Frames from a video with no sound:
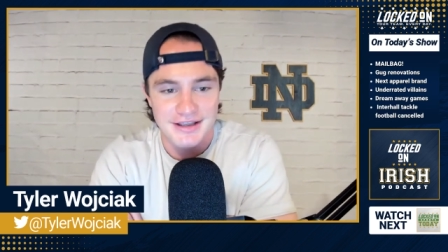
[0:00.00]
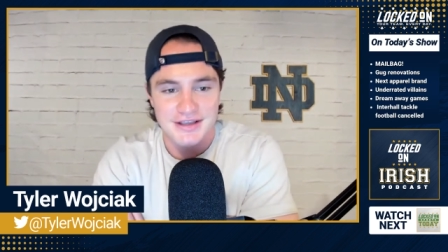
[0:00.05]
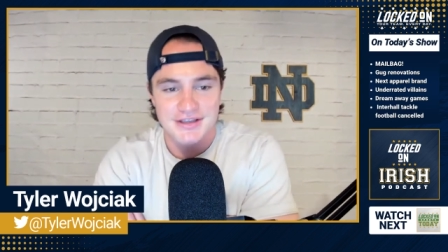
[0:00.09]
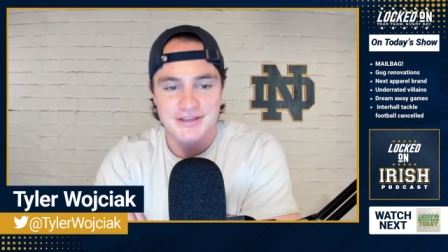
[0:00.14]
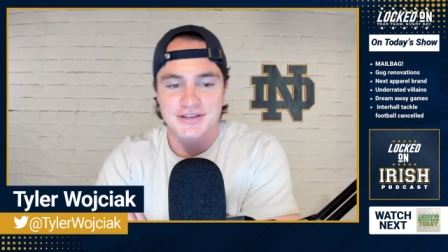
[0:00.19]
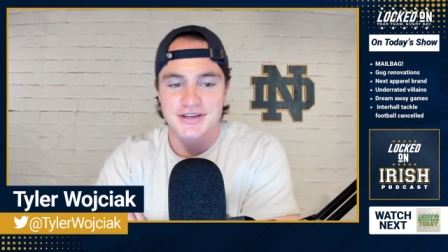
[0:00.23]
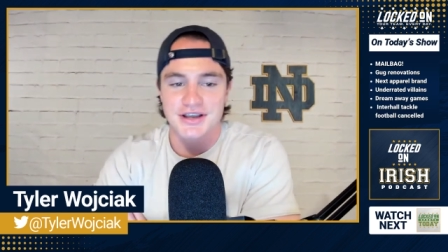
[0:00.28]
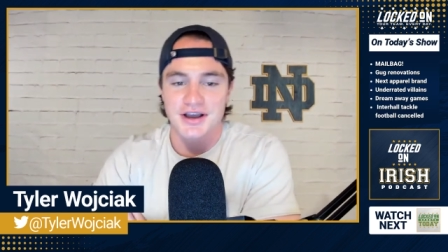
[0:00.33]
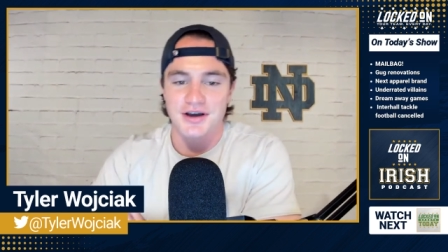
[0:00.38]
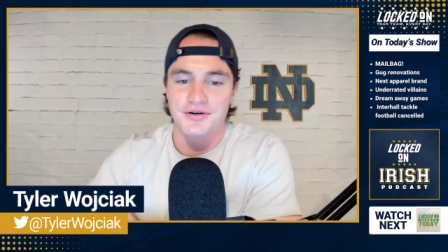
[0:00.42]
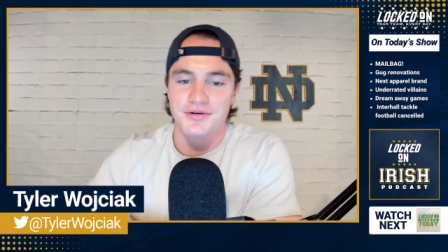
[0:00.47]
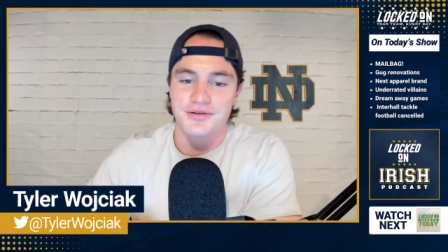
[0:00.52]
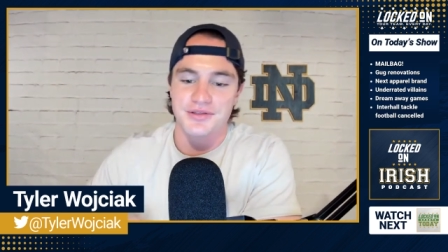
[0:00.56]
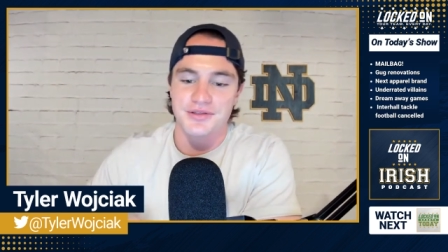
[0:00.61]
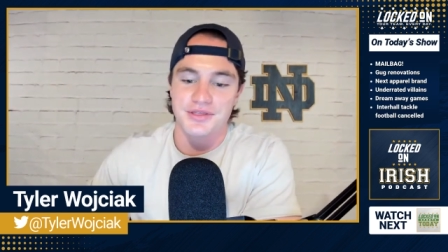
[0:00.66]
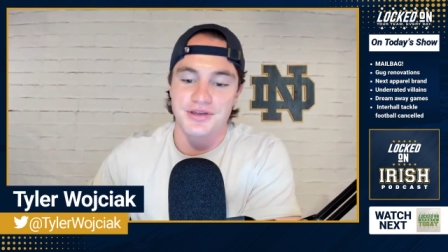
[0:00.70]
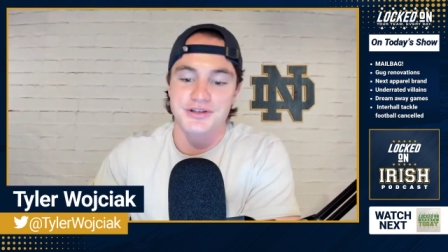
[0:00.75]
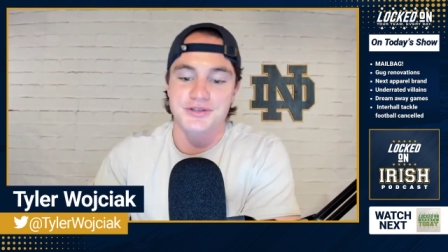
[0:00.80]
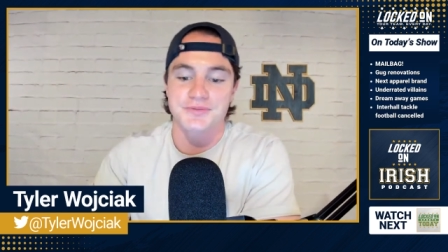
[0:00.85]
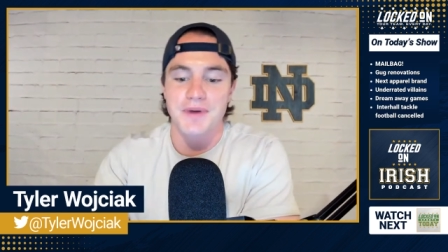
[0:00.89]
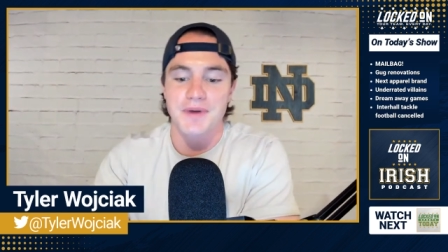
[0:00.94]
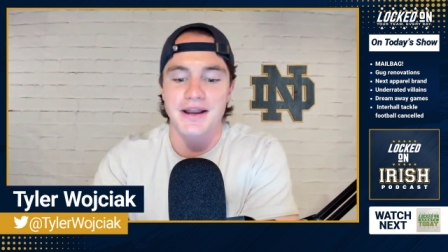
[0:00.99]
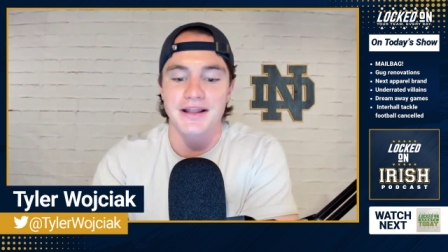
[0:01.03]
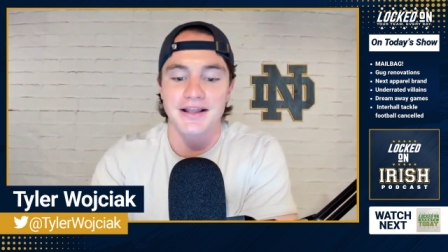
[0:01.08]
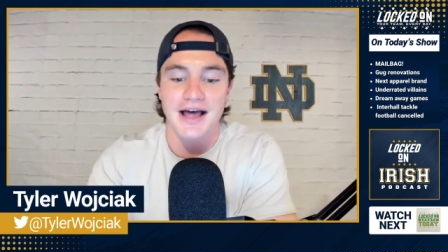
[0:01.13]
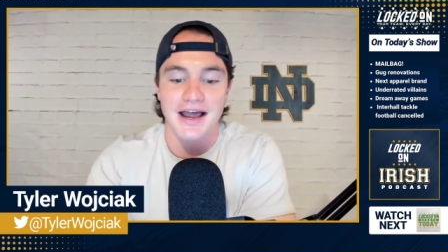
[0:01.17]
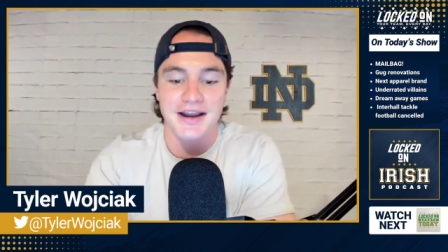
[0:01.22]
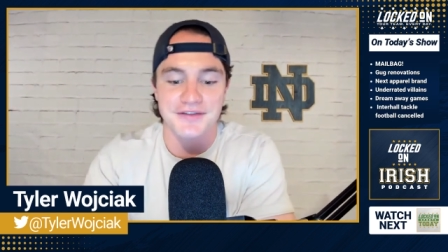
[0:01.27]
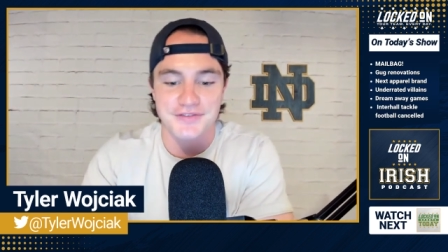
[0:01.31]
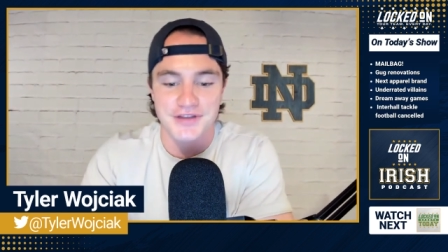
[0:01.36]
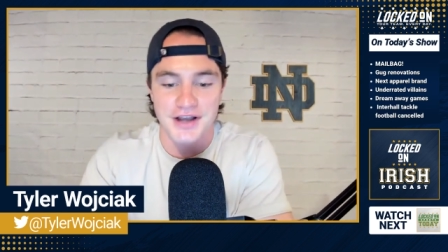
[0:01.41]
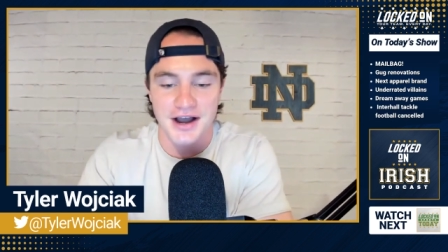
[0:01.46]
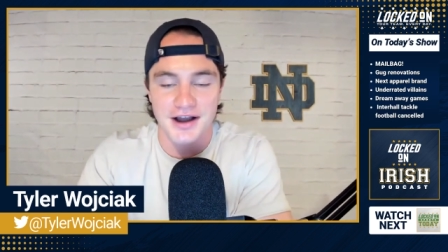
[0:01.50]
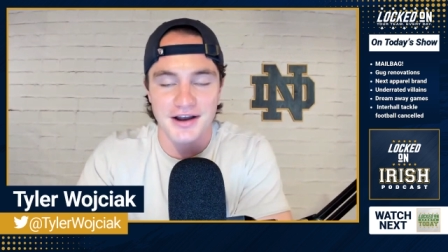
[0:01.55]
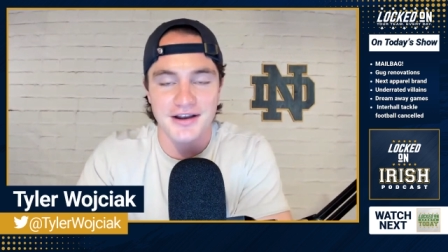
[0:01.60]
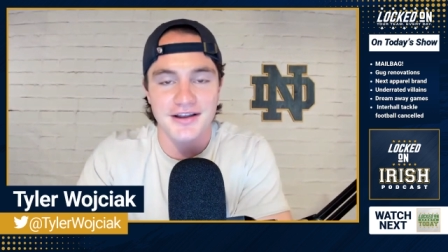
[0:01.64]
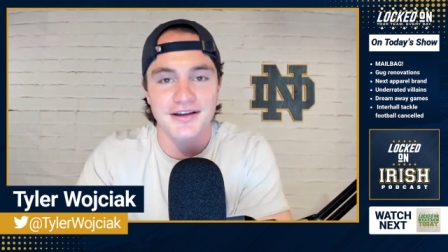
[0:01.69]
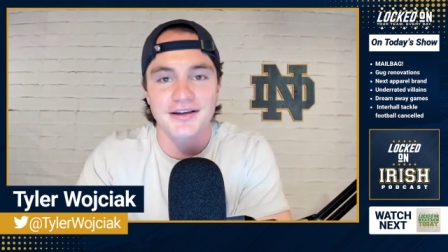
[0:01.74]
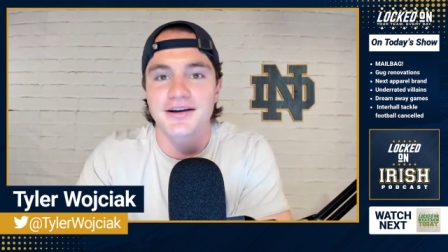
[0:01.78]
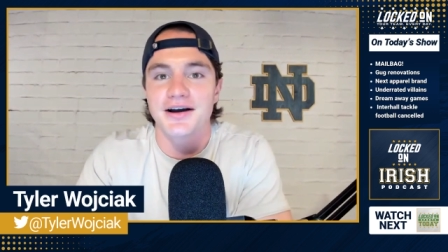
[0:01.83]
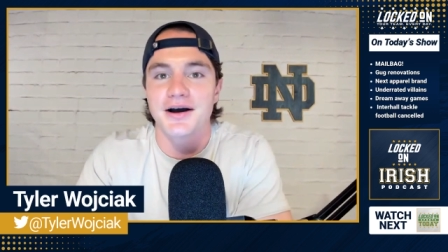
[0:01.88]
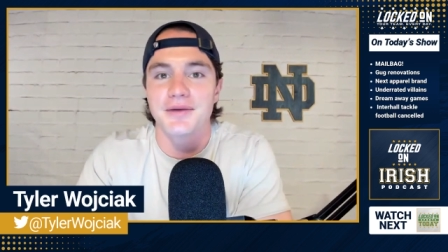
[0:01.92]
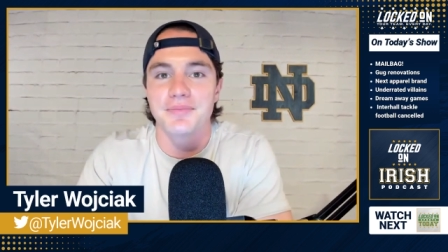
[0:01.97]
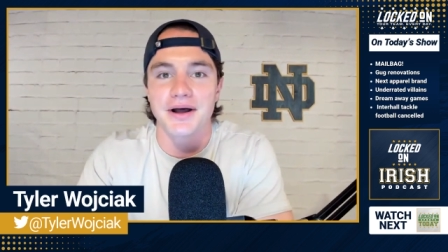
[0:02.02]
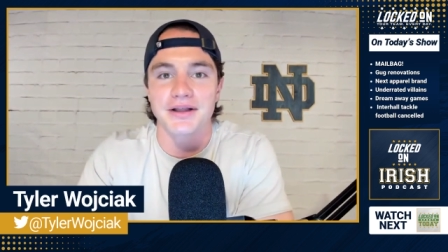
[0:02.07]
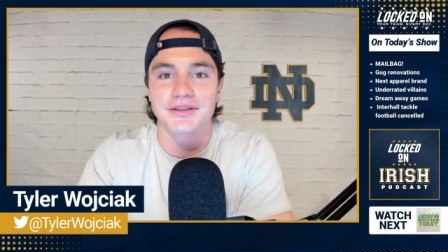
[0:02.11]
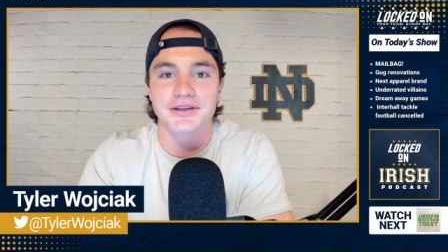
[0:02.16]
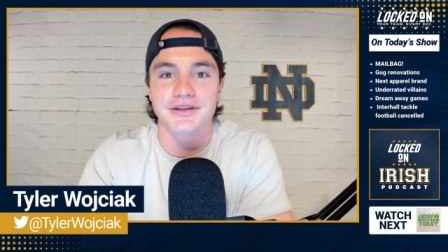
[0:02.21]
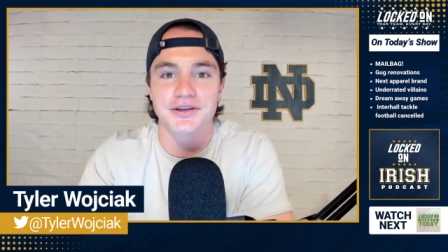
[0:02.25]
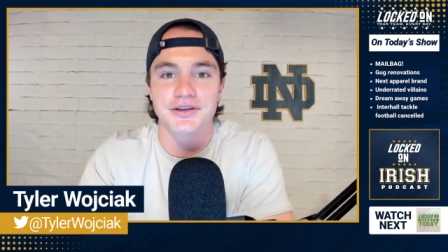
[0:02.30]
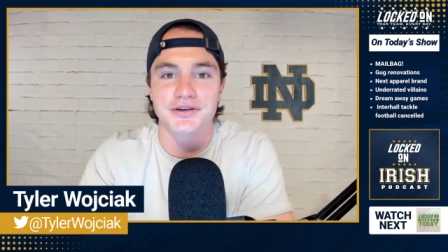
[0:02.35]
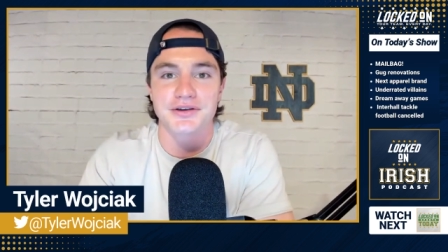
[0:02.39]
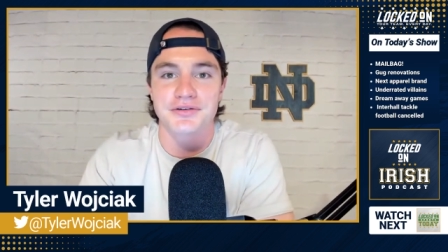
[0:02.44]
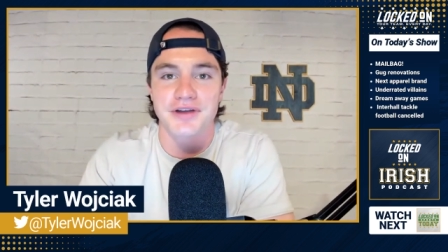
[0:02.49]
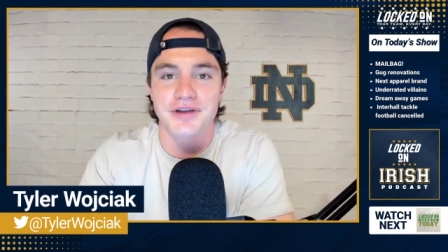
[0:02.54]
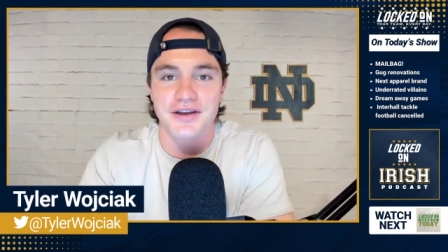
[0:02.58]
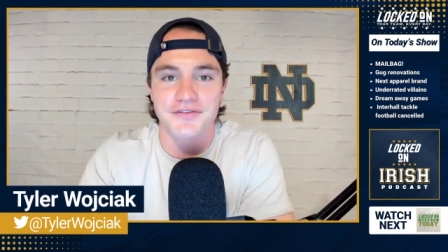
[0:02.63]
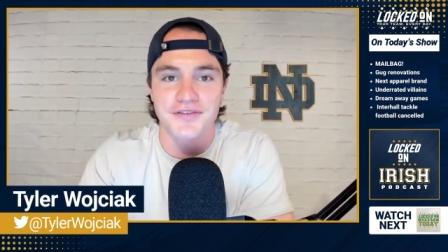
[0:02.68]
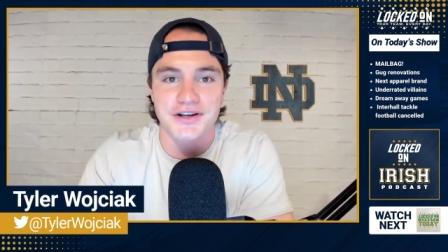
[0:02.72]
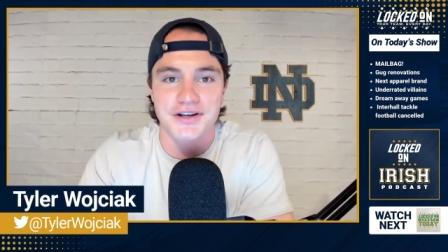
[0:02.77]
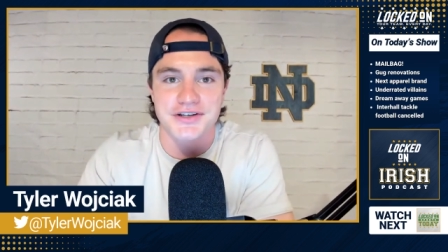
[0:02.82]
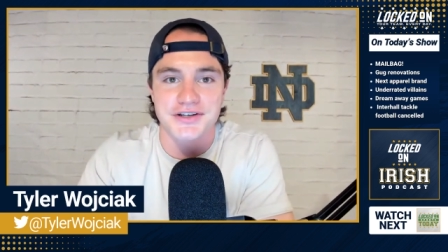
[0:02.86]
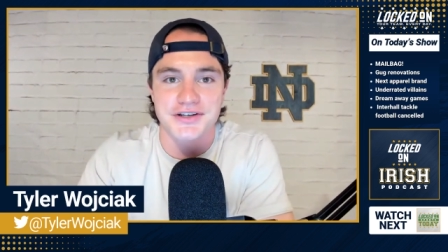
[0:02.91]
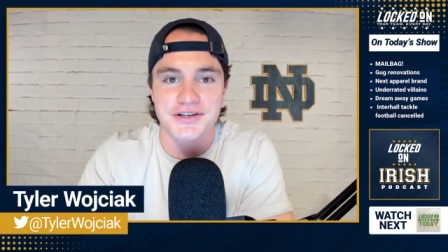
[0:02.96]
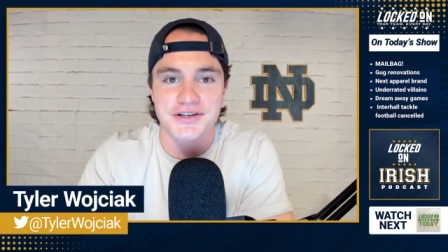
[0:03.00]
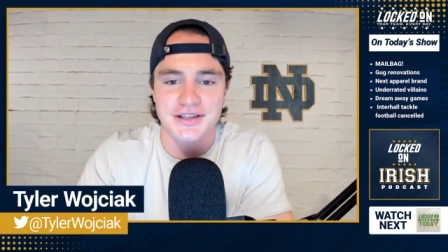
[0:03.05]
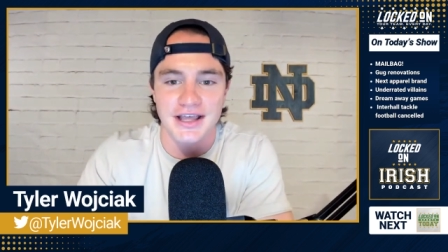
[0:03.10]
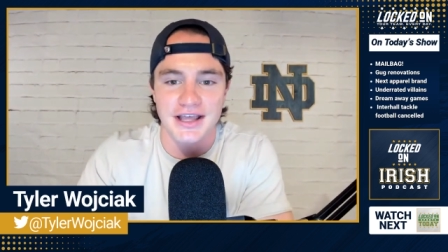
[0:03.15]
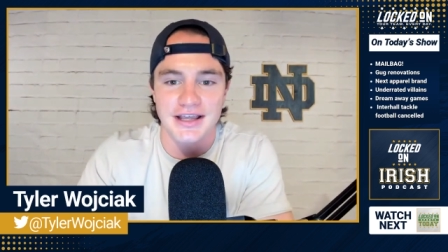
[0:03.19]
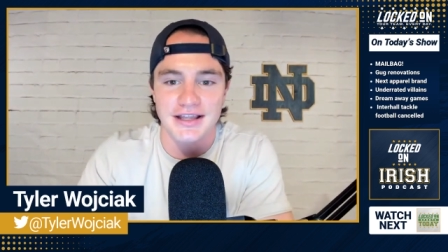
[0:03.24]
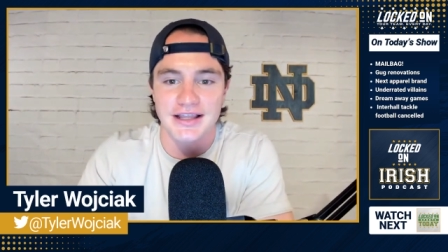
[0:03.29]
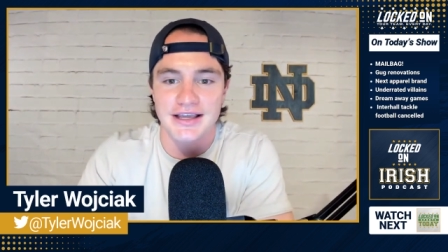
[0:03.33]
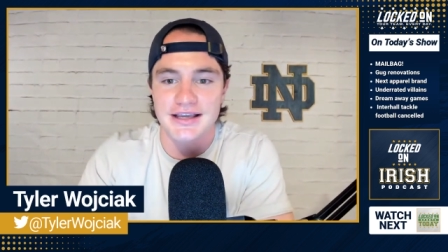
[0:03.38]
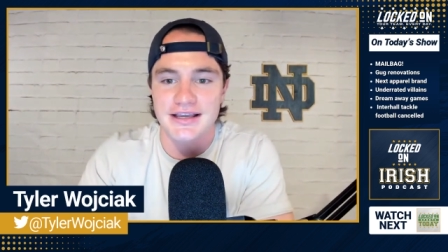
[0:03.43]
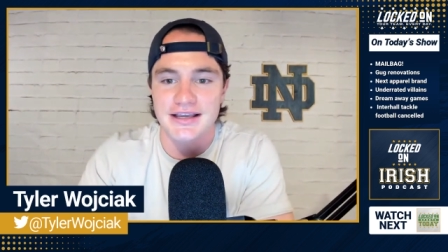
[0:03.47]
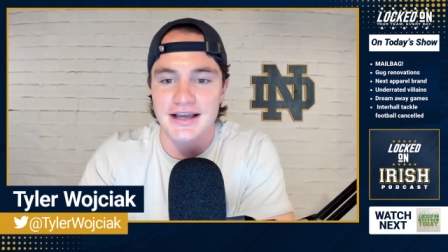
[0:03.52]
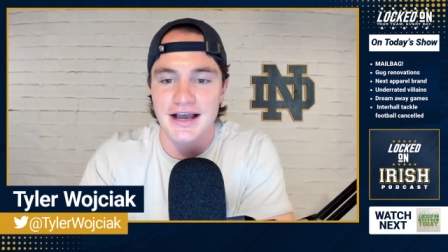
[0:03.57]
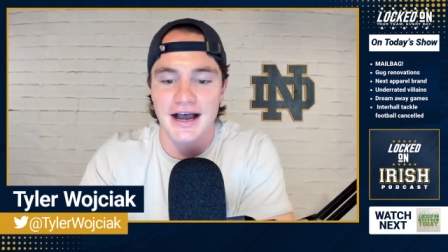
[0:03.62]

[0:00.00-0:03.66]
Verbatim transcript: So there's been a lot of talk about the Goog renovations lately.